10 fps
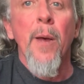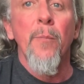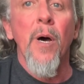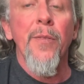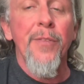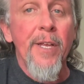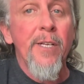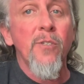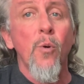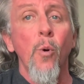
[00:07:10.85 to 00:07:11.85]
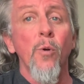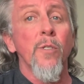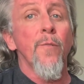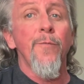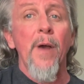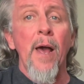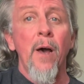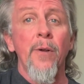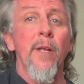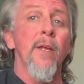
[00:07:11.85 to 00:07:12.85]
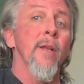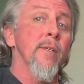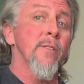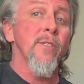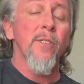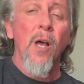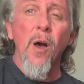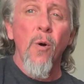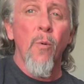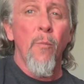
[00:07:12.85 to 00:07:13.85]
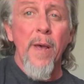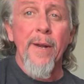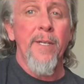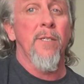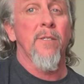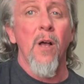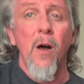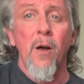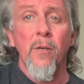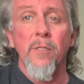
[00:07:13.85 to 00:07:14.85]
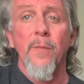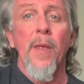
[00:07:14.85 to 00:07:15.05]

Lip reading: but these chords are found in so many songs.